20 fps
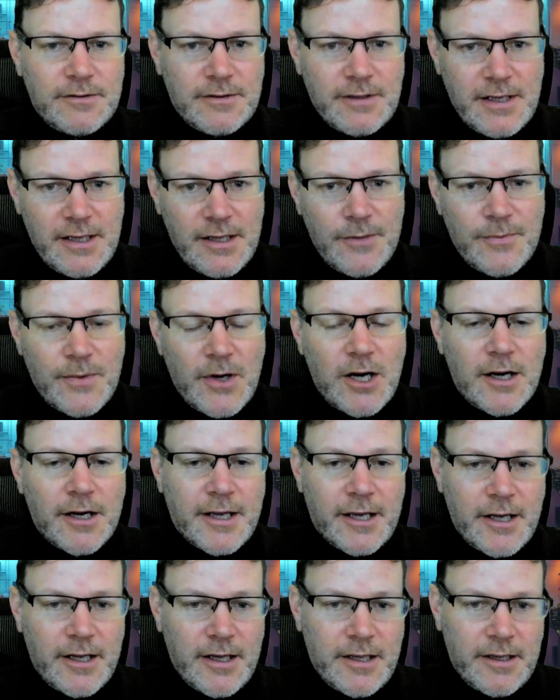the
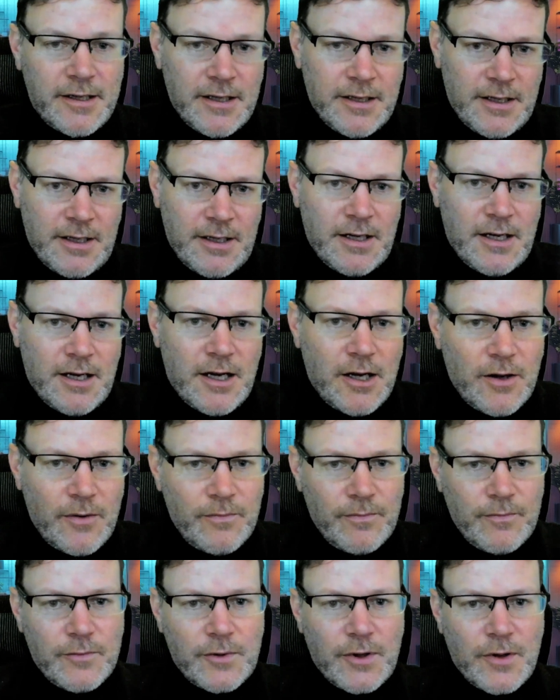market
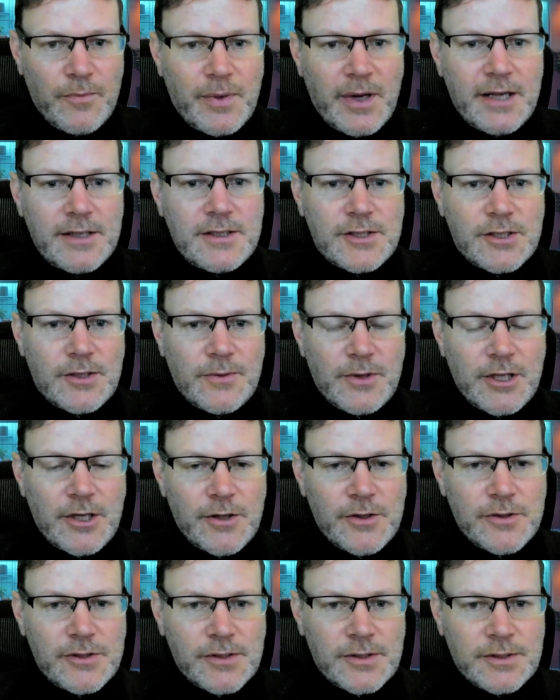compared to some of those?